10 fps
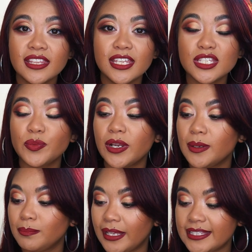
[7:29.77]
This
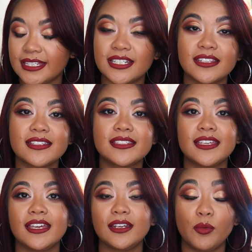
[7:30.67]
one blends into the
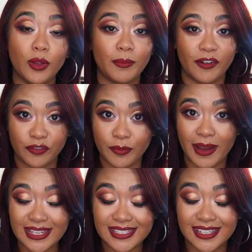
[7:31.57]
skin, well more for
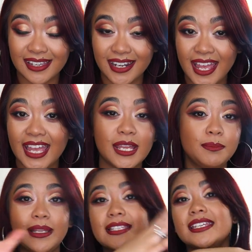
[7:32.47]
my skin,
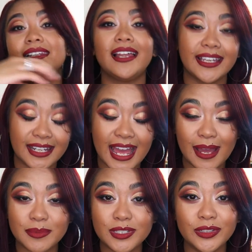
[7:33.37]
it blends in like an
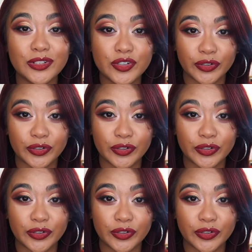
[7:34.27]
absolute